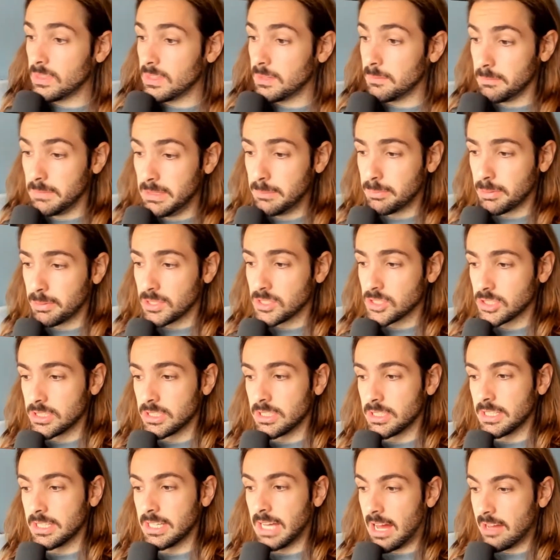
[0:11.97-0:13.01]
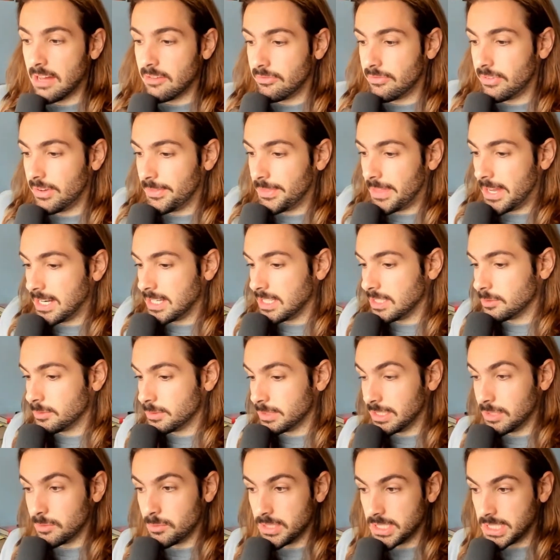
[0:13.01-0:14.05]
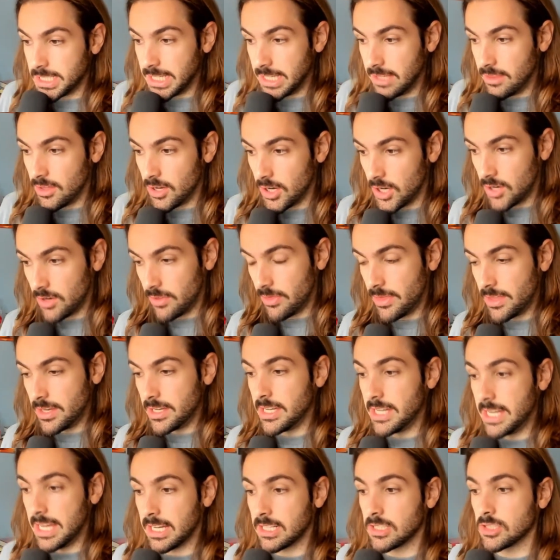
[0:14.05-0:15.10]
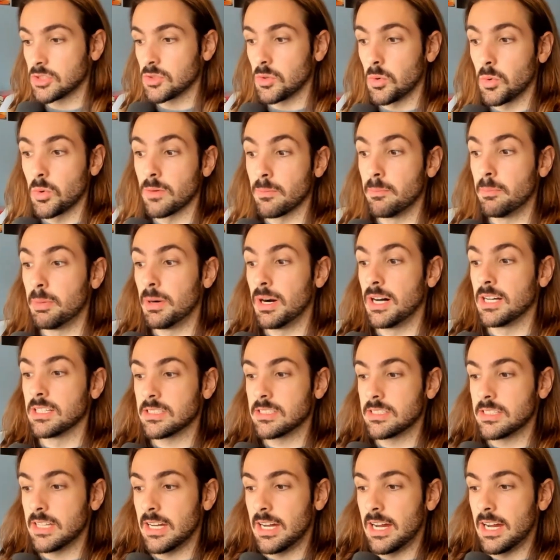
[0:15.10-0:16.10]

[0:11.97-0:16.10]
Me personally, I felt that it was either the Knicks or bust.